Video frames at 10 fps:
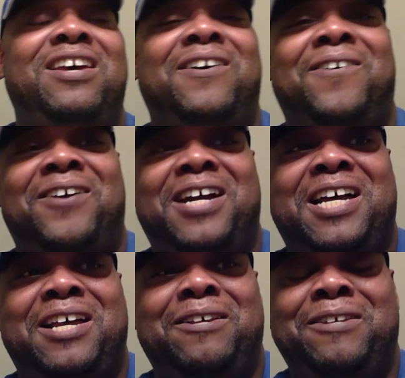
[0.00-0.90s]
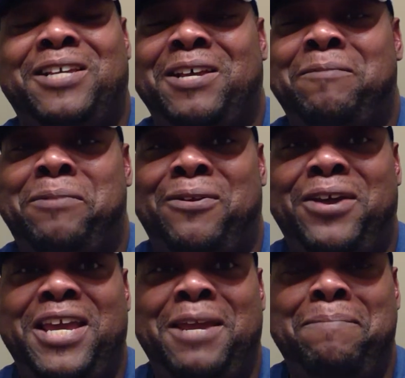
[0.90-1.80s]
or an
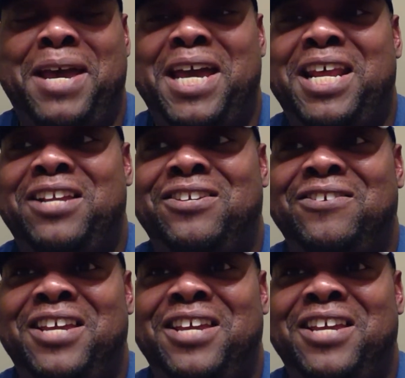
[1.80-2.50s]
employee get mad at you.